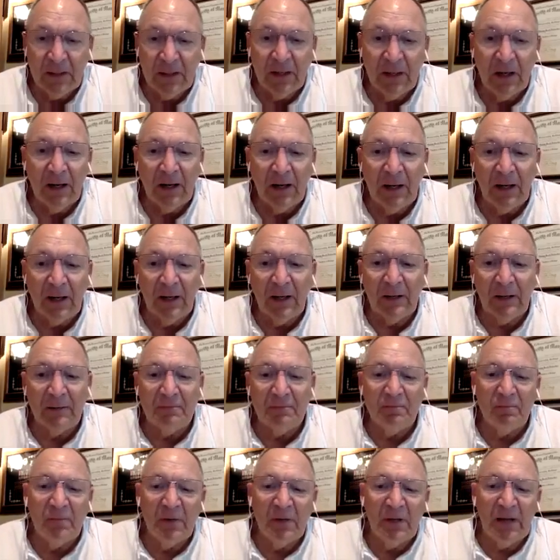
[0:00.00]
And
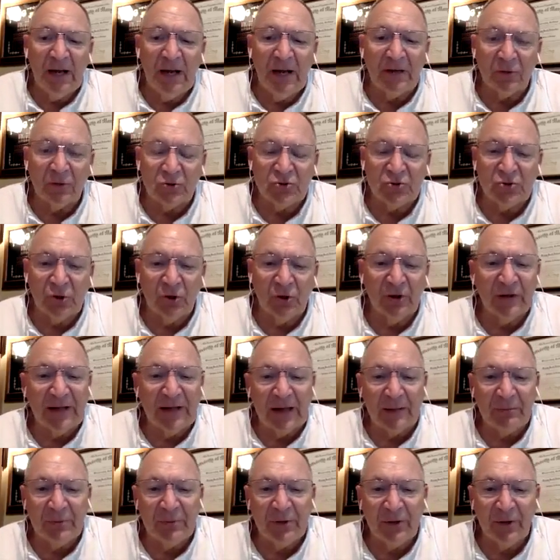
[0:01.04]
it was during
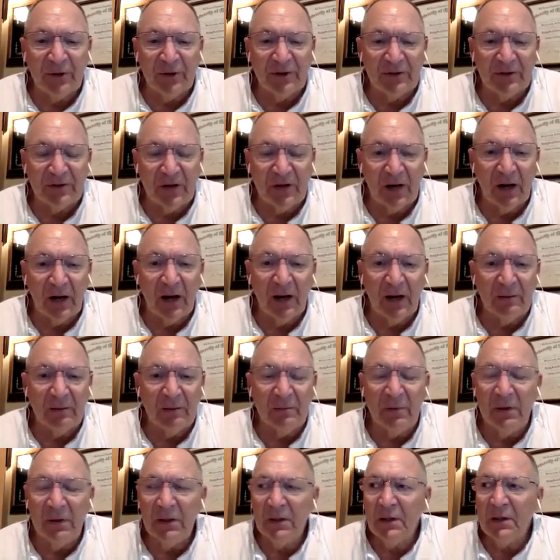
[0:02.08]
that period of time
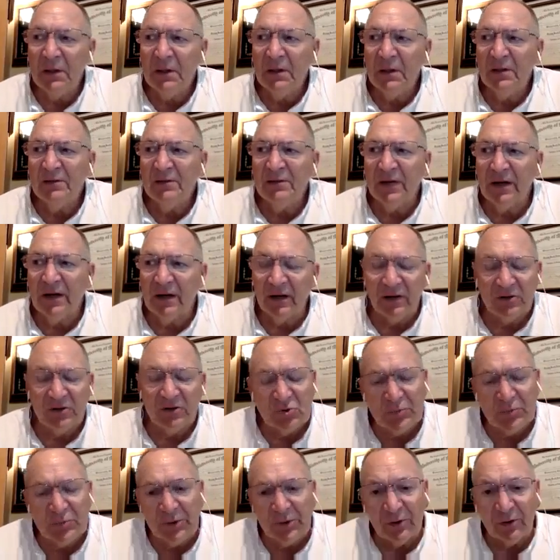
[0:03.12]
that I
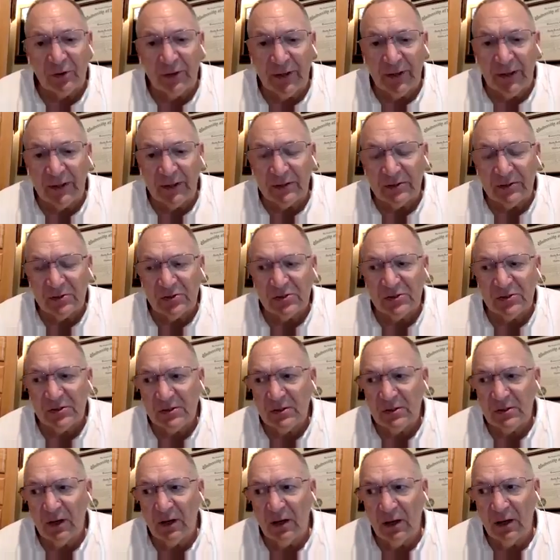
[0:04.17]
experienced
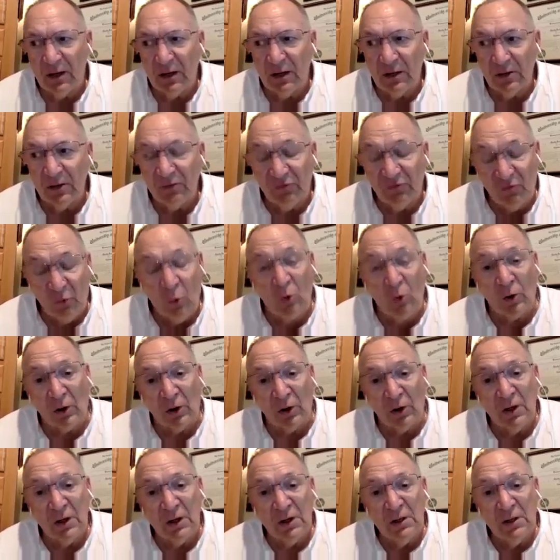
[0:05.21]
4
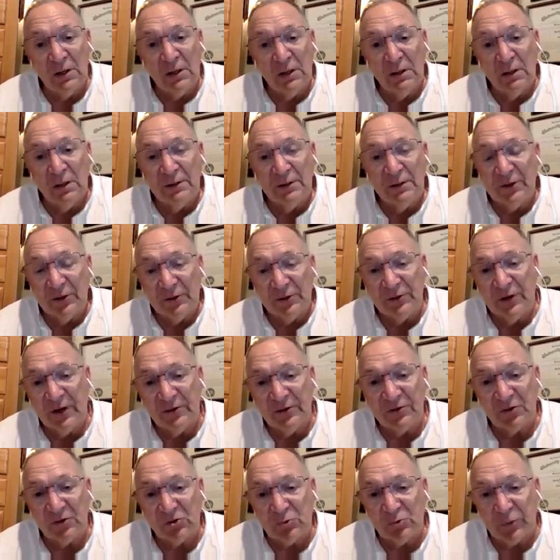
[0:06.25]
near-death
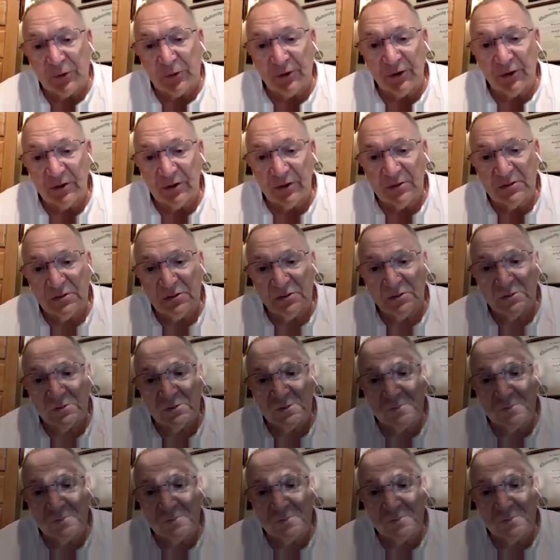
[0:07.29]
experiences.